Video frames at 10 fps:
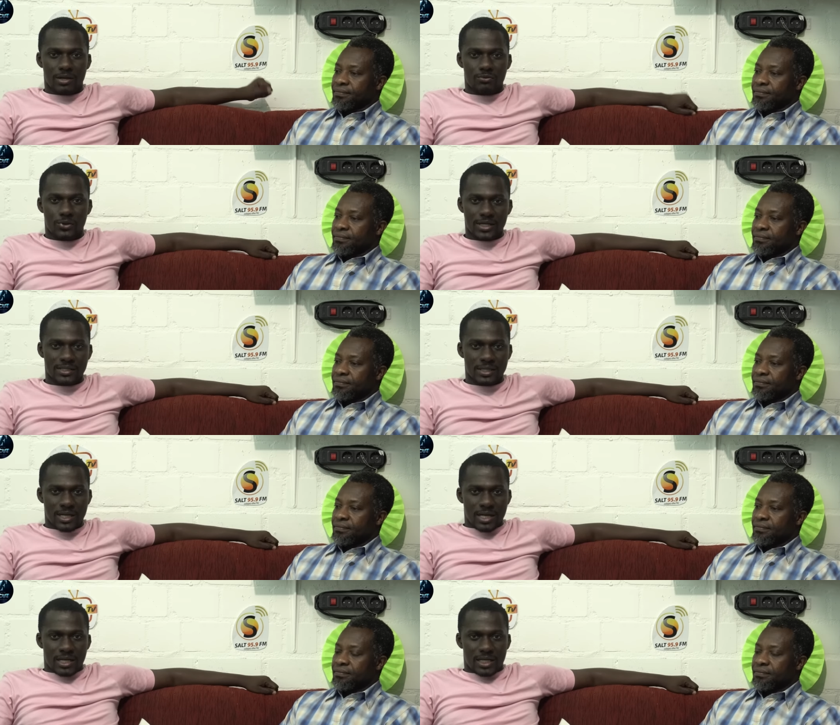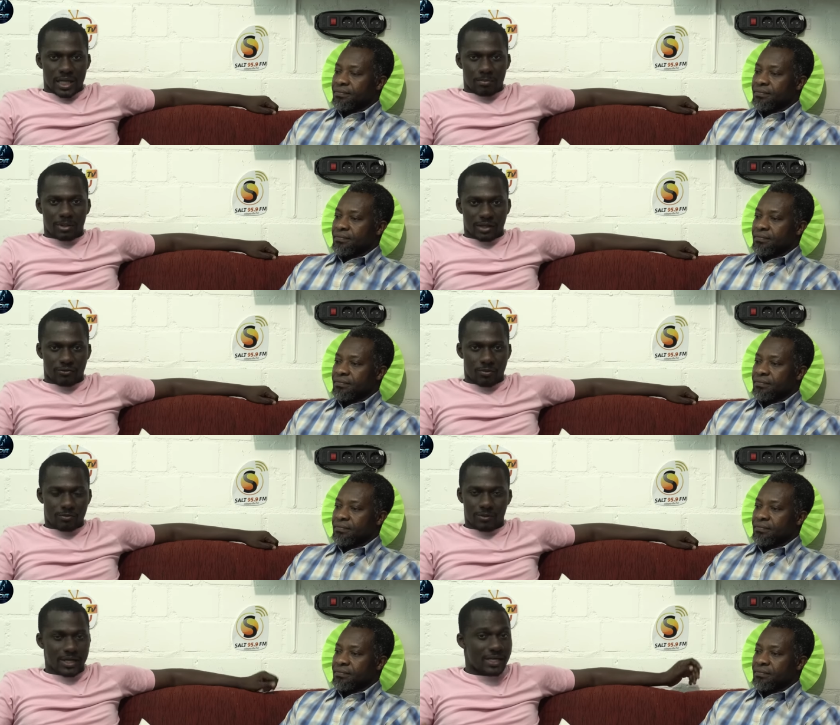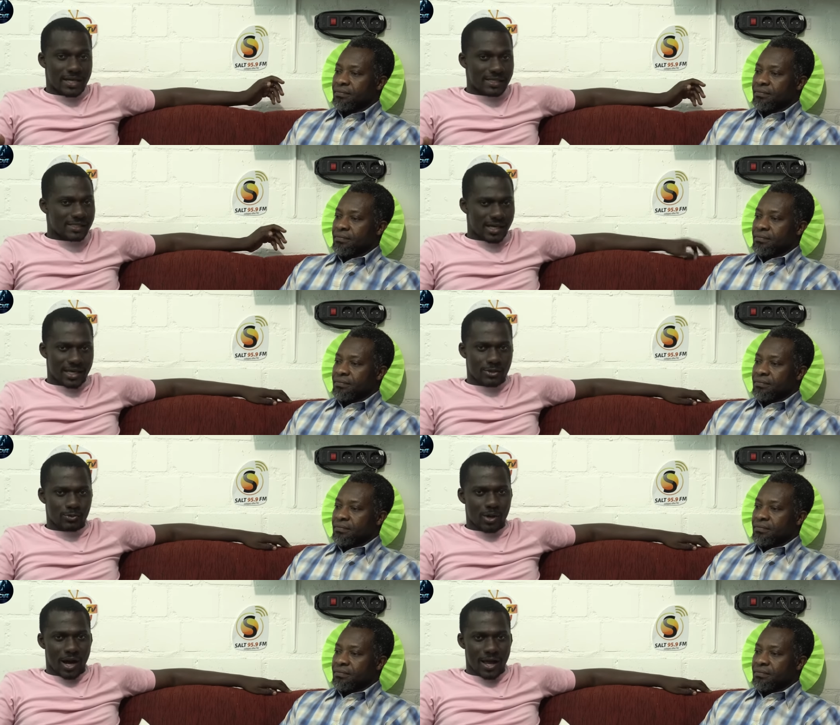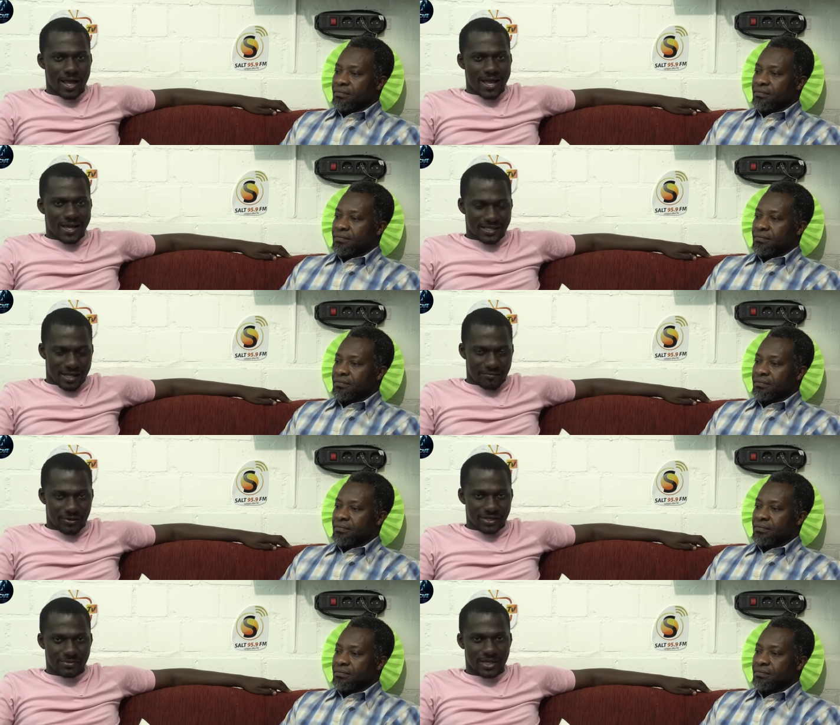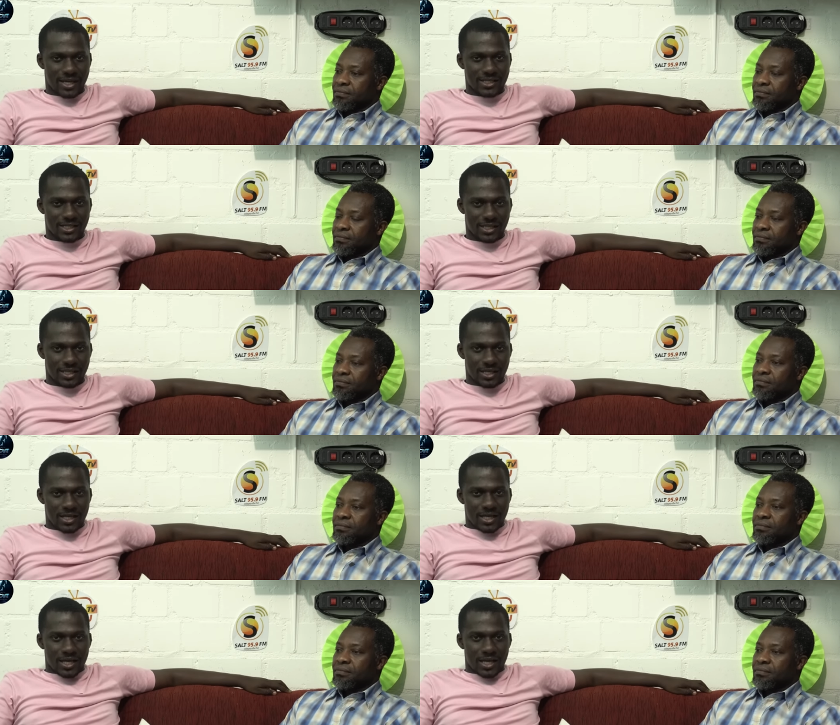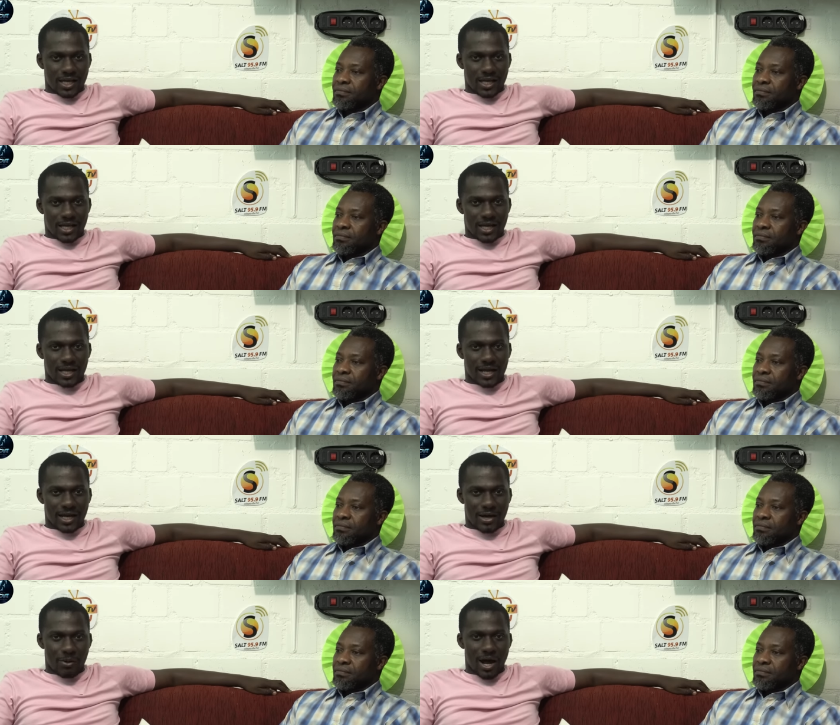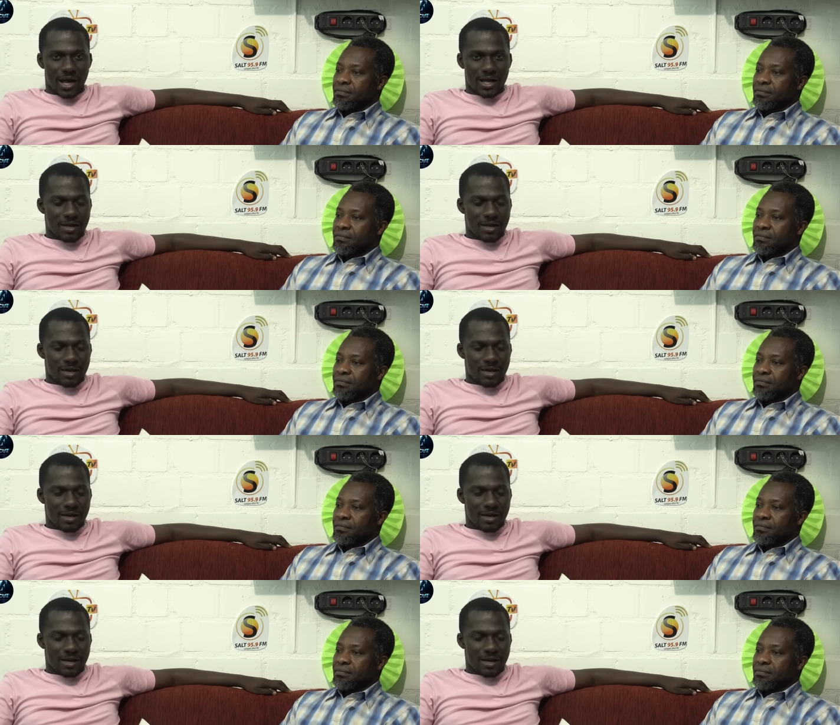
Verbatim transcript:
Speaker 1: raise the platform. It didn't necessarily go to as I Felix. When I catch it, and I